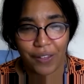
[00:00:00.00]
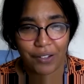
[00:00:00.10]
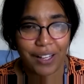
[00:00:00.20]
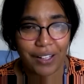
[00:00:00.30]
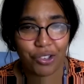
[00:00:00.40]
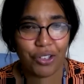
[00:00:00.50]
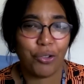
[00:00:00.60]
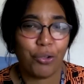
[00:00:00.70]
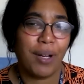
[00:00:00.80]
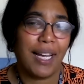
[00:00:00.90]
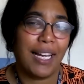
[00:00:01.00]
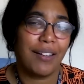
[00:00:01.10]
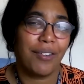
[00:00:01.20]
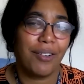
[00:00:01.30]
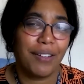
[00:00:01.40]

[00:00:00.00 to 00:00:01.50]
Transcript: they're touching the door handle,